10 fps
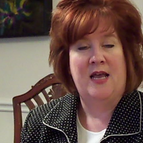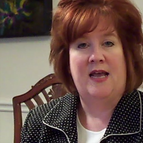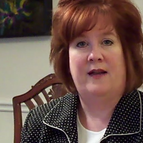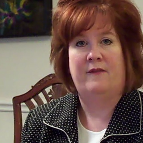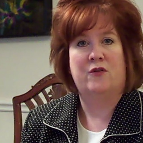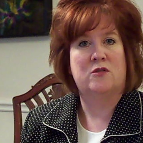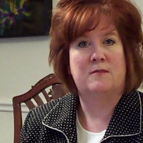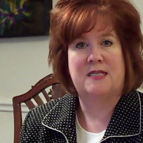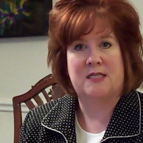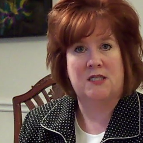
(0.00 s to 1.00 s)
And if there's a
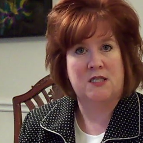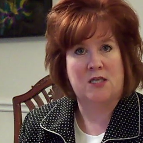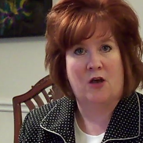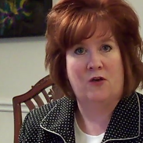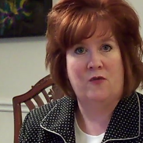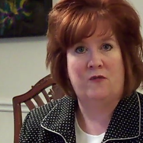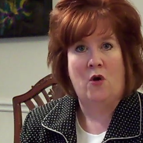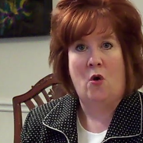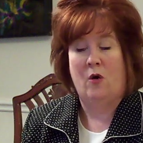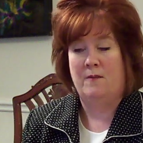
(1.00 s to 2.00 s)
missing stove
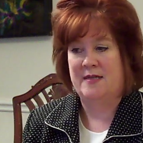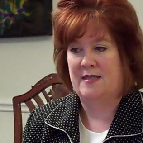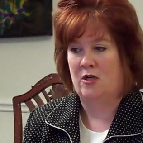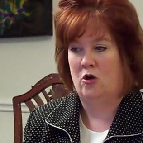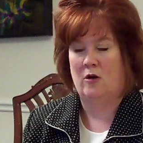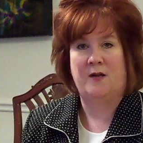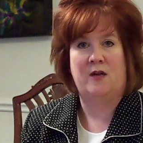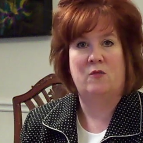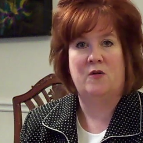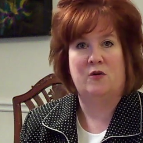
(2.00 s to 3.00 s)
or missing carpet
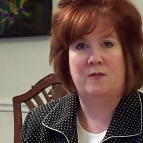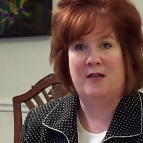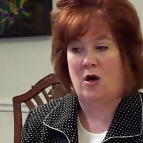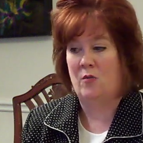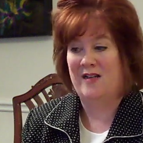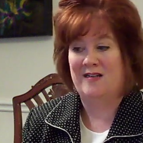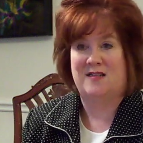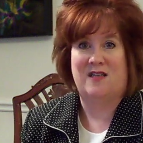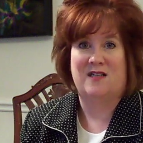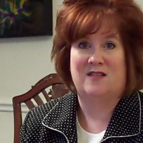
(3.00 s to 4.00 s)
in one room and all we can
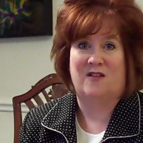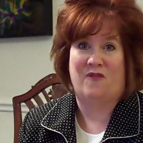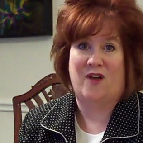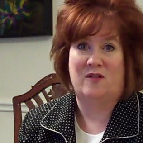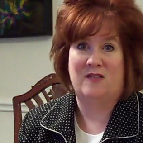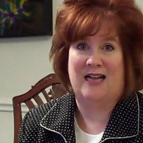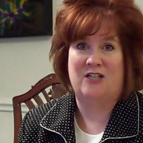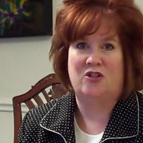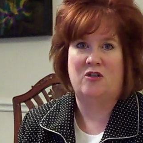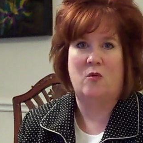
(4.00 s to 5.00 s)
see is the foundation,